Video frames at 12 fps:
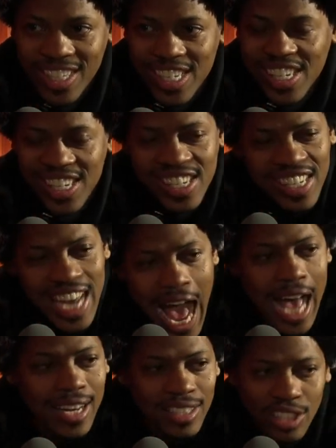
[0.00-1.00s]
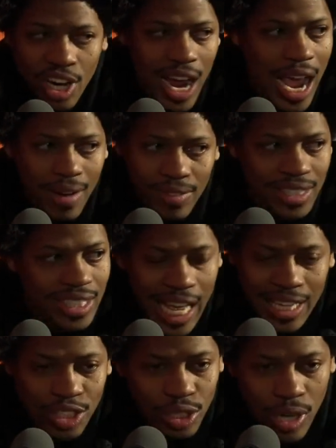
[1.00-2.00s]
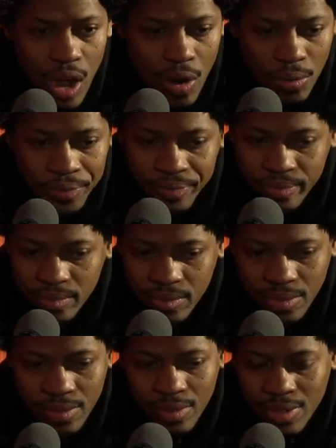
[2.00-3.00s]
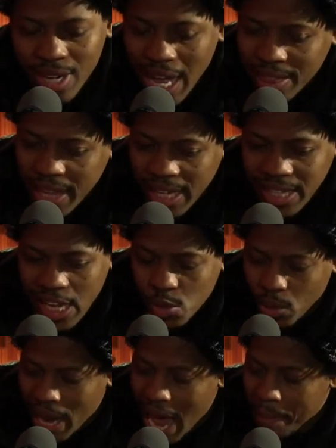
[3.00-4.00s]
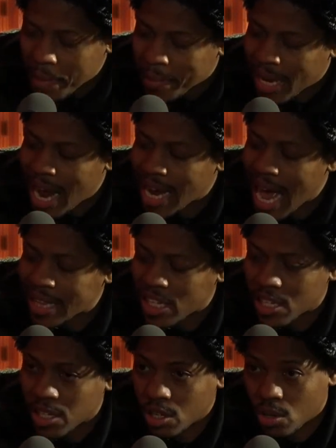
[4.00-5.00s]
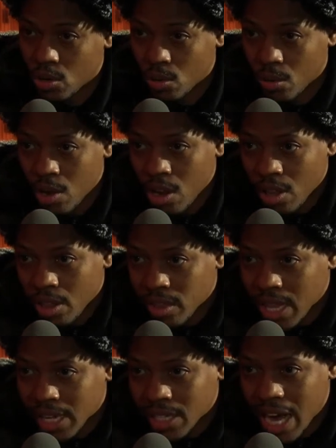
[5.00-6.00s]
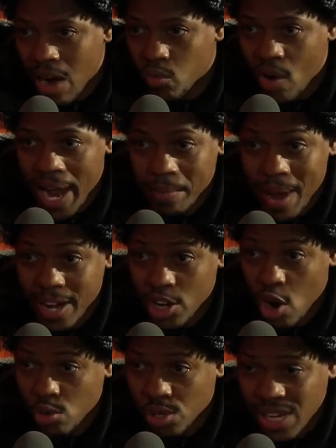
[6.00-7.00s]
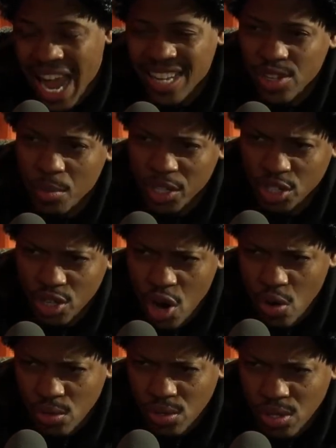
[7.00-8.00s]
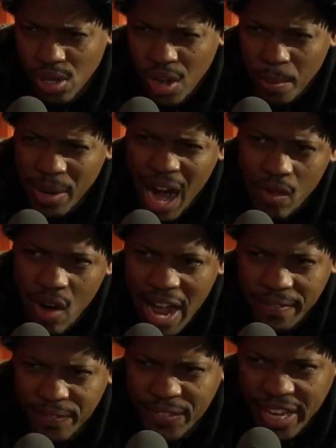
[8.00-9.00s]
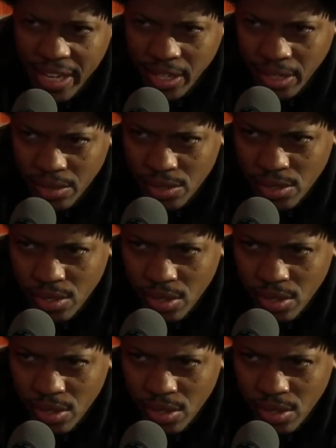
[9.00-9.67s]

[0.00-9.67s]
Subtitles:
This is not your everyday show. And I think that's what happened, man. I got this little thing that I write my notes, not so much notes, but I write feelings.